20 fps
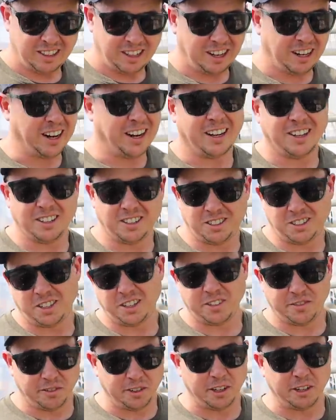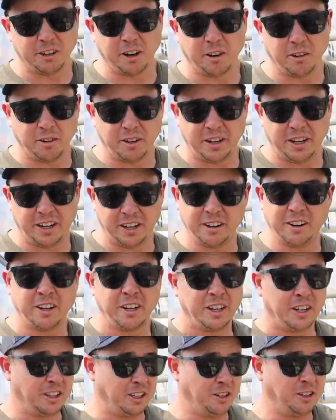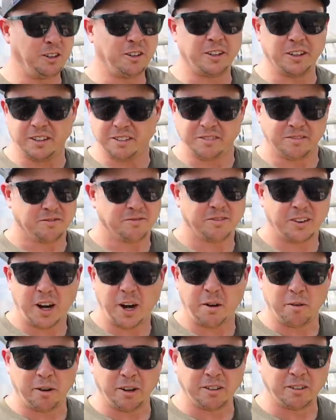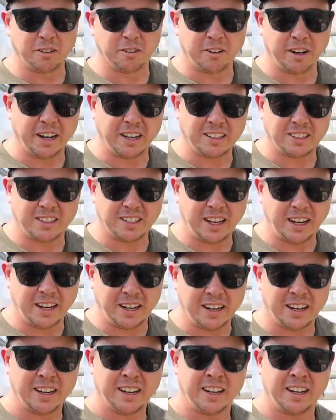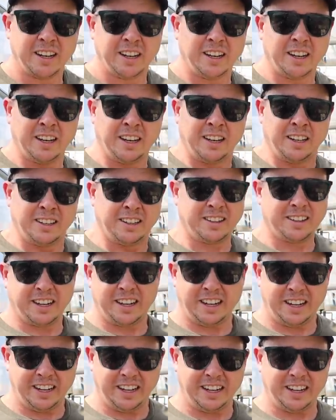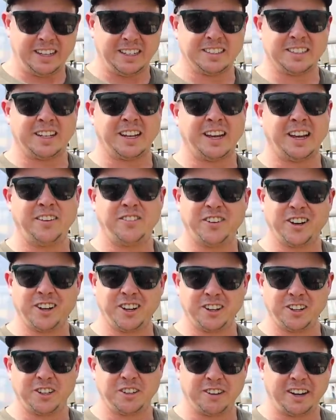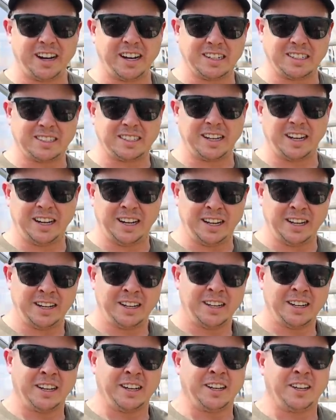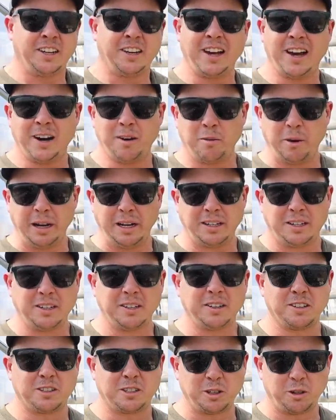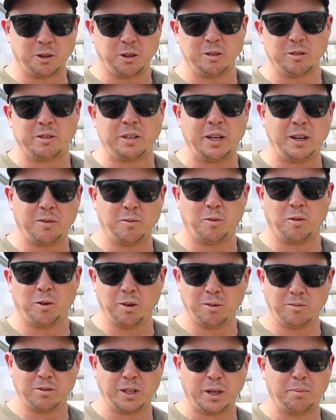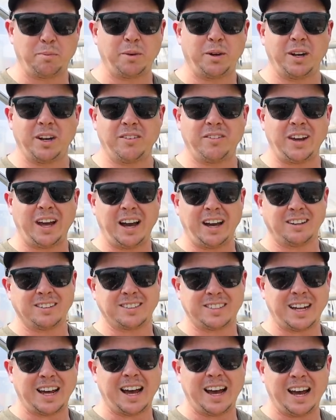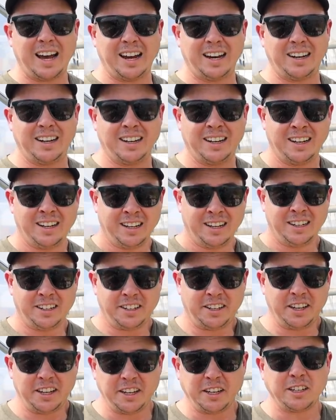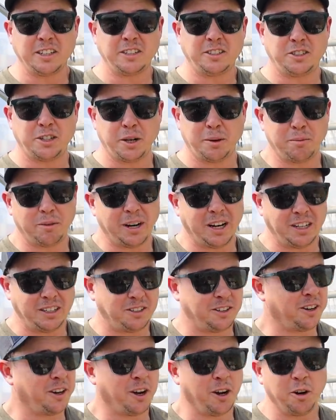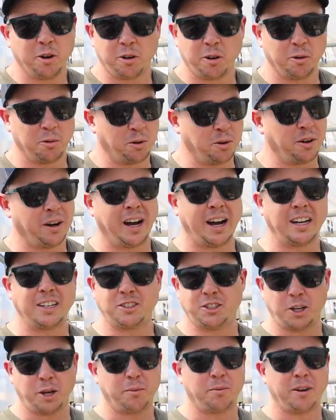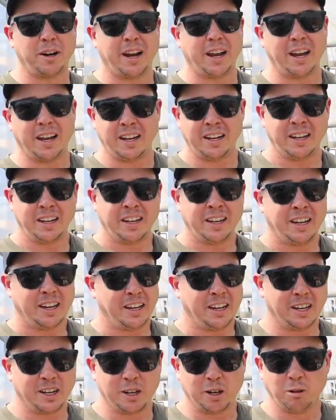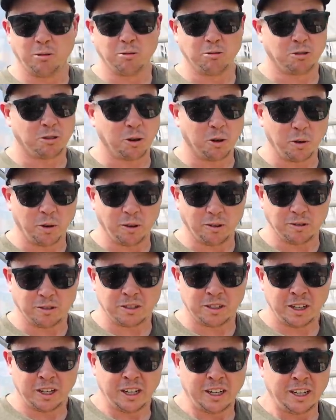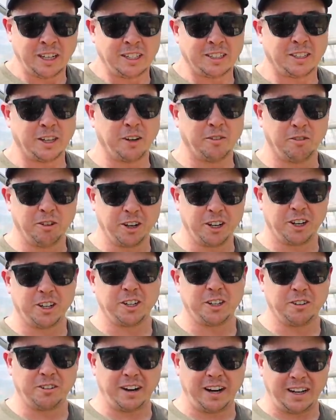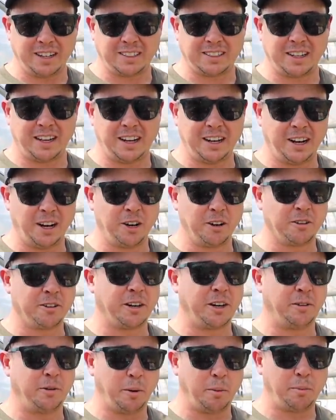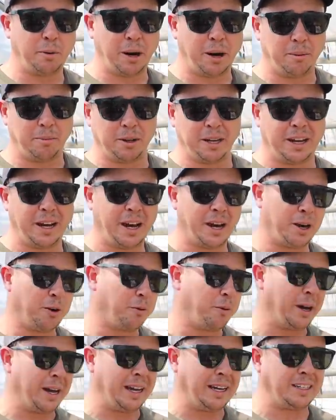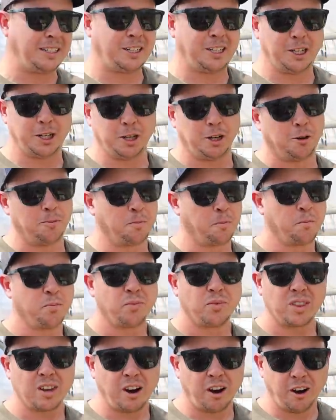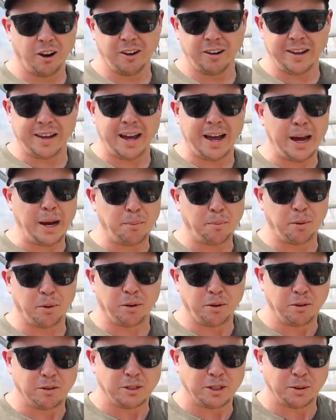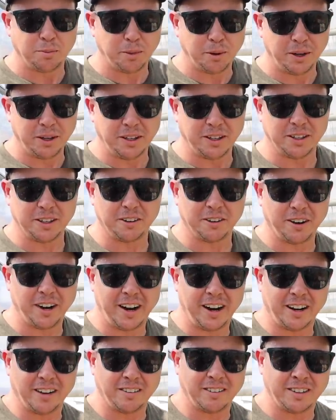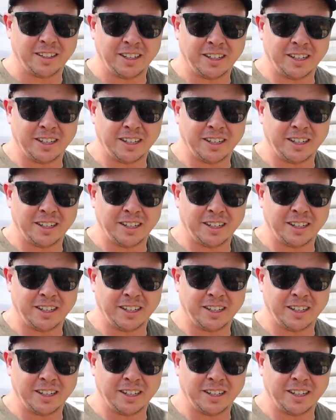A lot of the stuff we grow in here, you can very well direct seed it. The thing is, if you're going to direct seed it, you got to wait till the soil temp warms up enough outside to get good germination. Okra will not germinate in cool soils. So if we're going to direct seed okra, we probably got to wait till early April to put it in the ground.